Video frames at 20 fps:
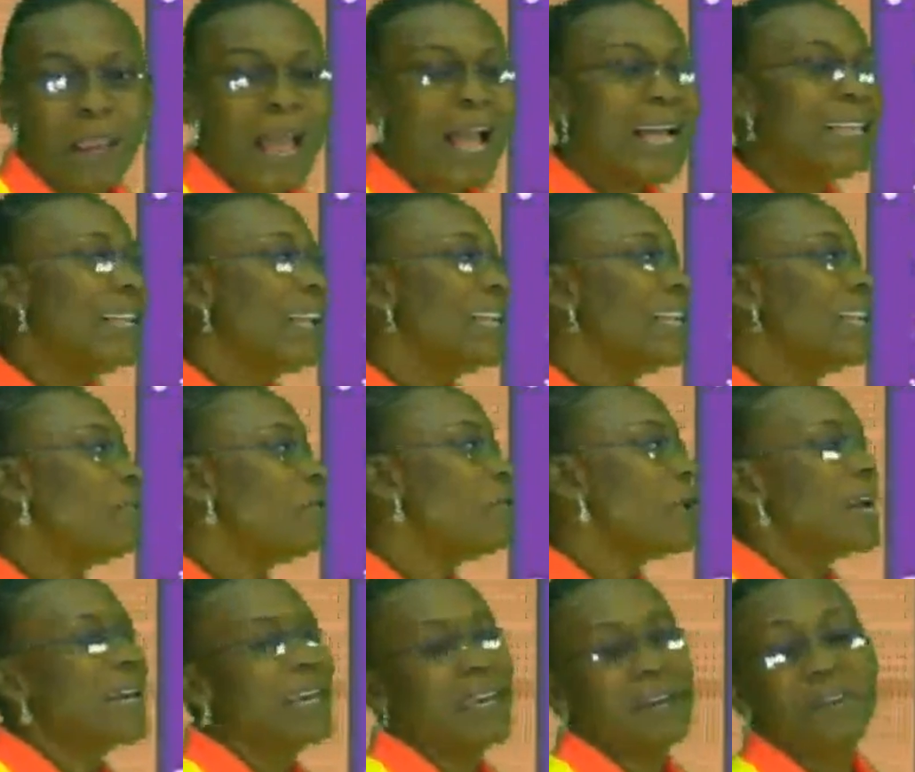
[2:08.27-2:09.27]
And then if you
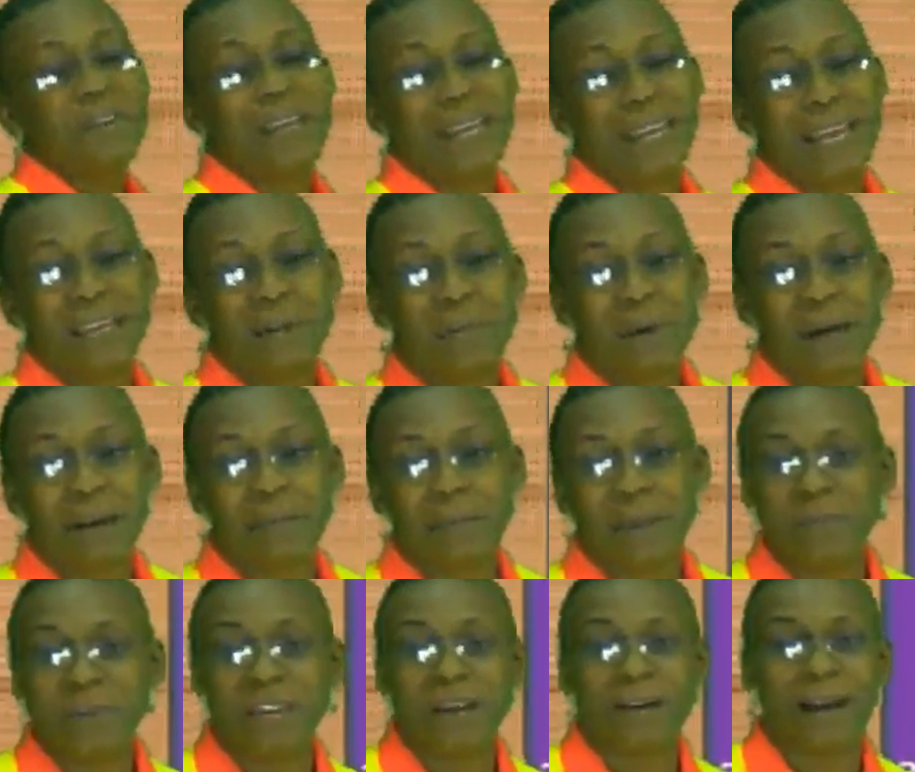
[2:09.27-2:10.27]
are given an animal,
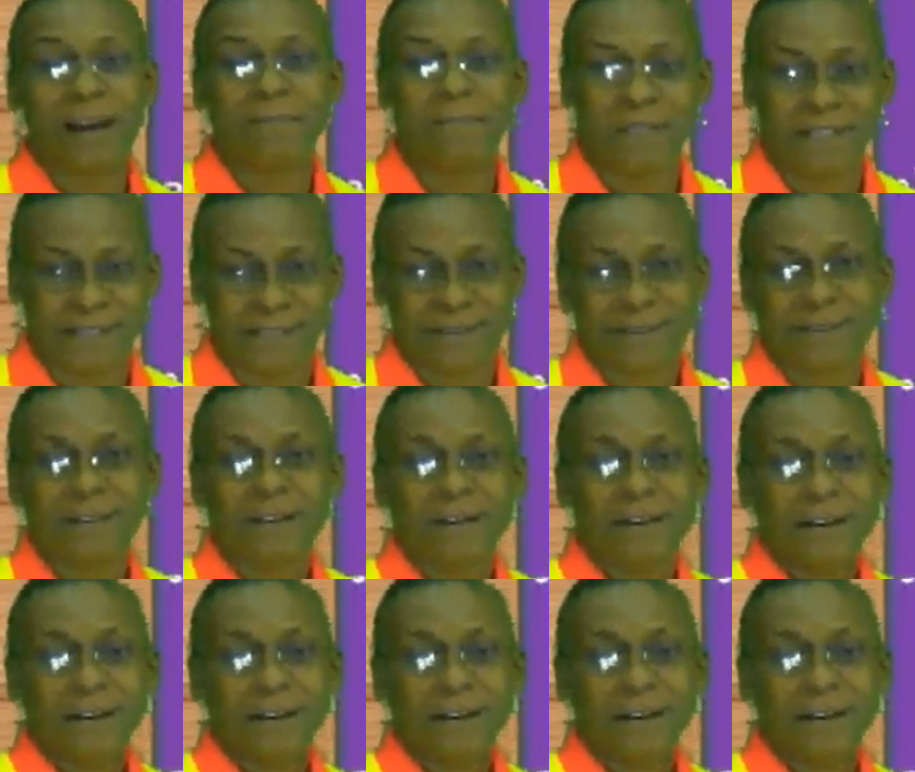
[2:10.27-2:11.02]
maybe a rabbit